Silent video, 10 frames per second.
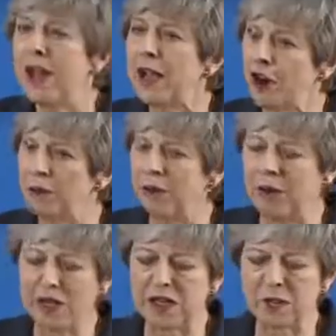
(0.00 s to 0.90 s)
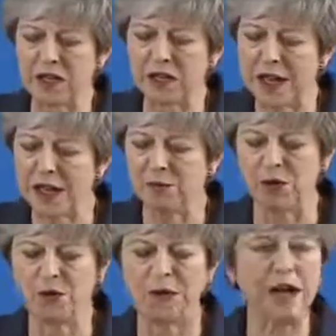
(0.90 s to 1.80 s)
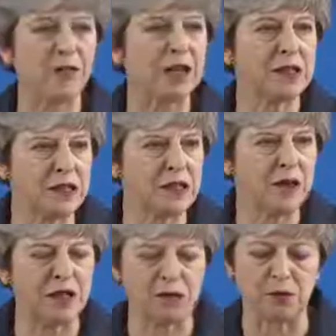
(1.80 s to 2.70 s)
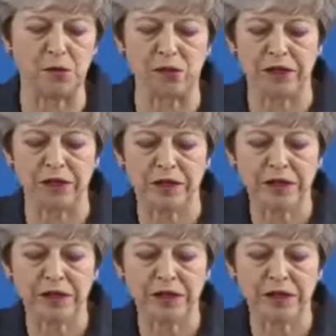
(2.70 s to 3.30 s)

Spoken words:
That compromise was enabled by having a seamless border.